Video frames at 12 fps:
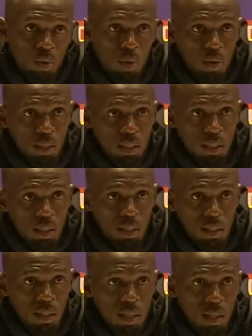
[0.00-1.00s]
throughout the
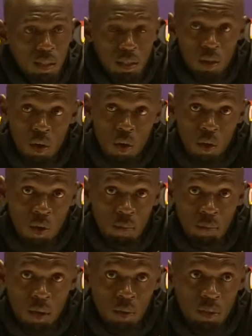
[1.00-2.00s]
season. So
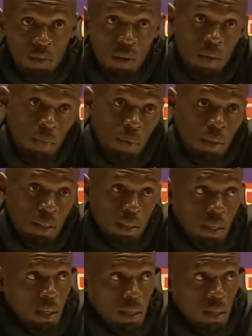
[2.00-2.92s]
I was very impressed.